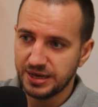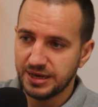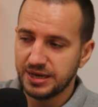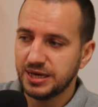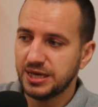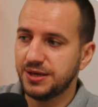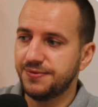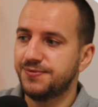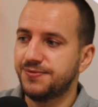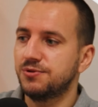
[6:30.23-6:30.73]

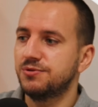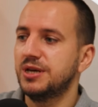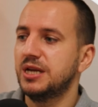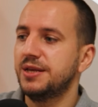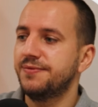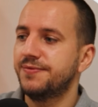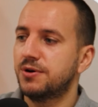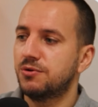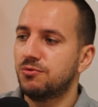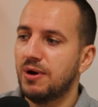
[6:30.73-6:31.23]
If you
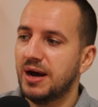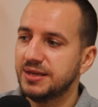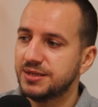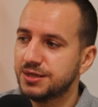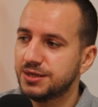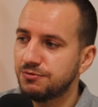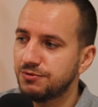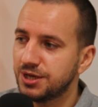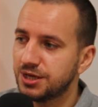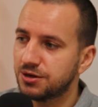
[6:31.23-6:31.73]
deliver once
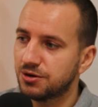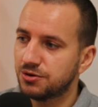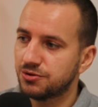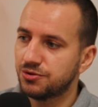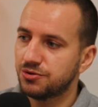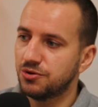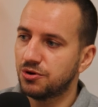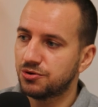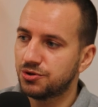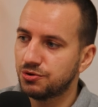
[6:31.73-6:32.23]
a week
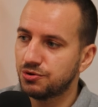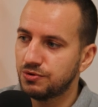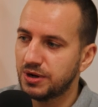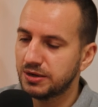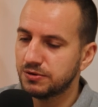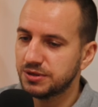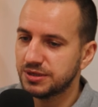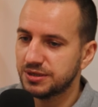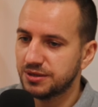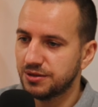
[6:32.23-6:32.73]
or
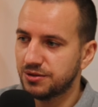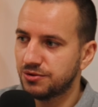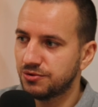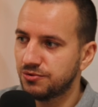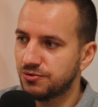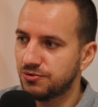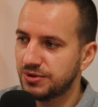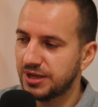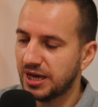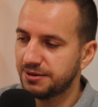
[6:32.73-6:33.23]

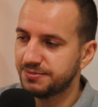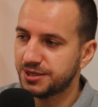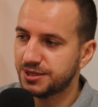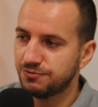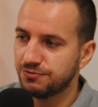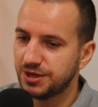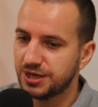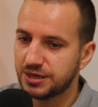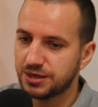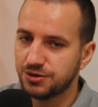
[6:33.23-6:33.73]
2 times a
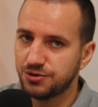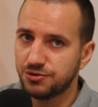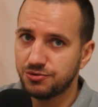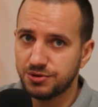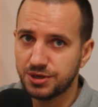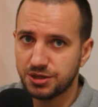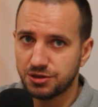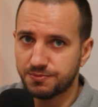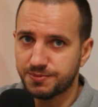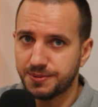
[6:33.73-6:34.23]
week, you
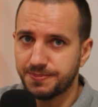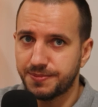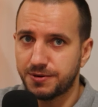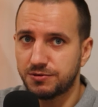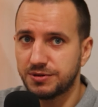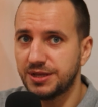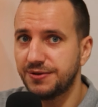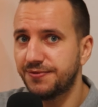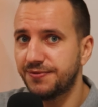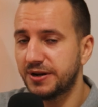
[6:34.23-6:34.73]
need to prepare
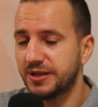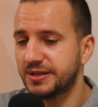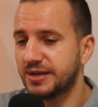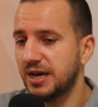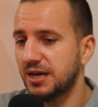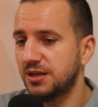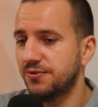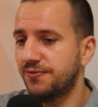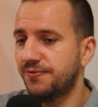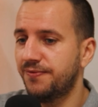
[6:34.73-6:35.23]
different
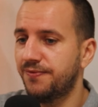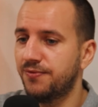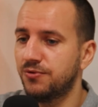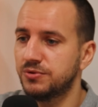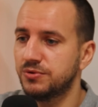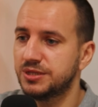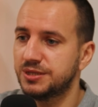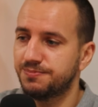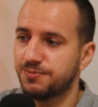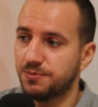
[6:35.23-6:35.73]
kind of
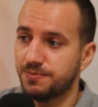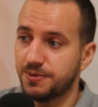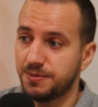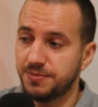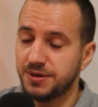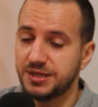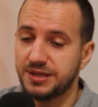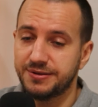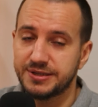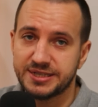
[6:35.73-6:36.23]
foods.
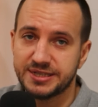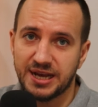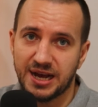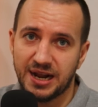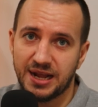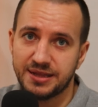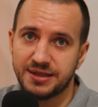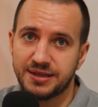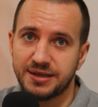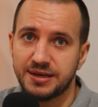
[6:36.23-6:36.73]
Probably the
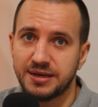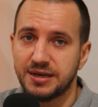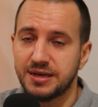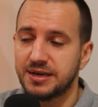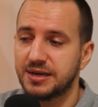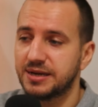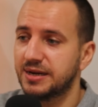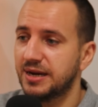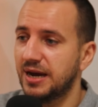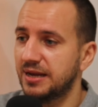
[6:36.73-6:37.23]
salad
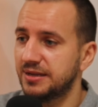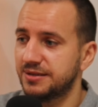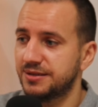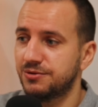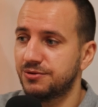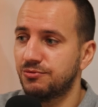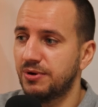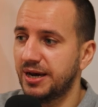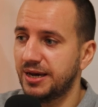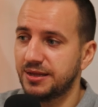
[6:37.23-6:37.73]
can't
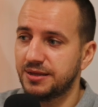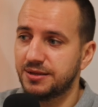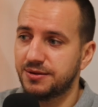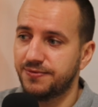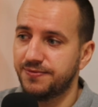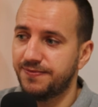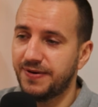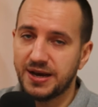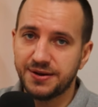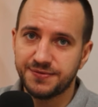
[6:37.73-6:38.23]
wait
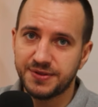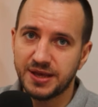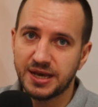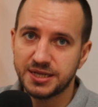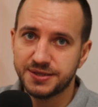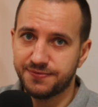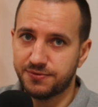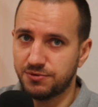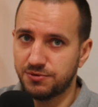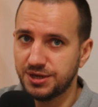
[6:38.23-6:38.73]
5 days
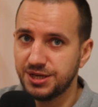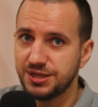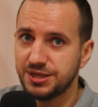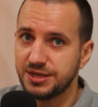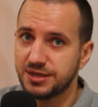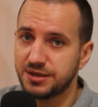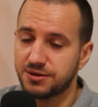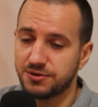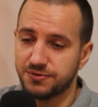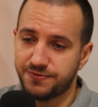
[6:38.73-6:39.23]
for
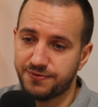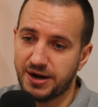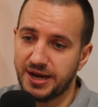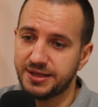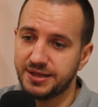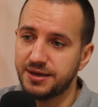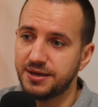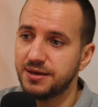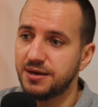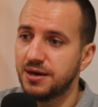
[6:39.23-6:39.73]
eating on
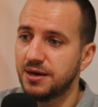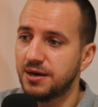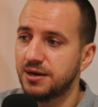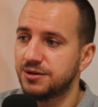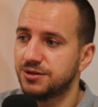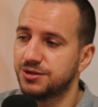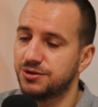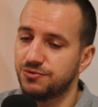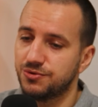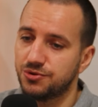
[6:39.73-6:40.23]
Friday,
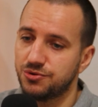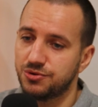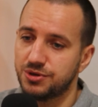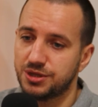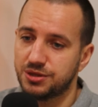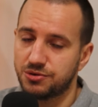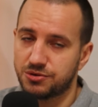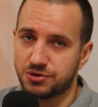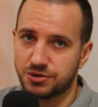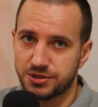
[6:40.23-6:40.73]
so you need
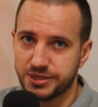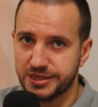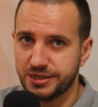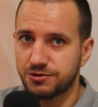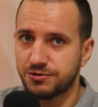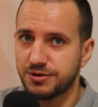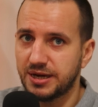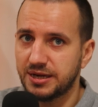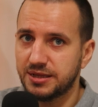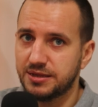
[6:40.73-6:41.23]
to consider
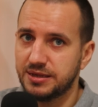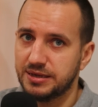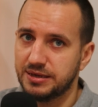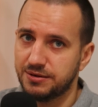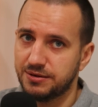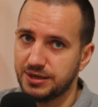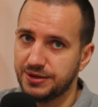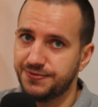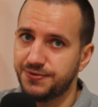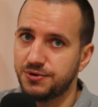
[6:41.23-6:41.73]
that
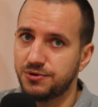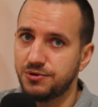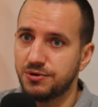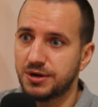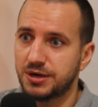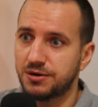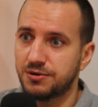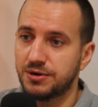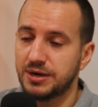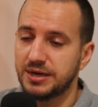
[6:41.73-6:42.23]
if you
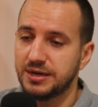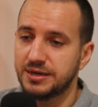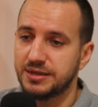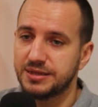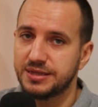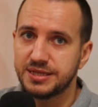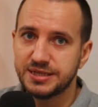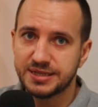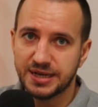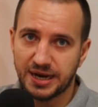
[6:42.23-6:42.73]
are
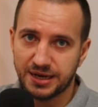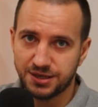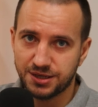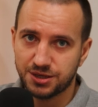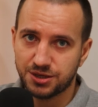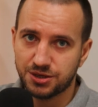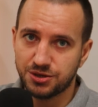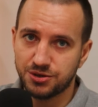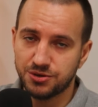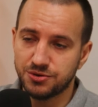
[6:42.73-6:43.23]
designing
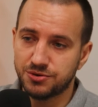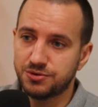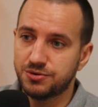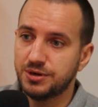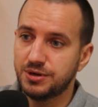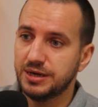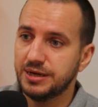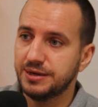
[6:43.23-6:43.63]
your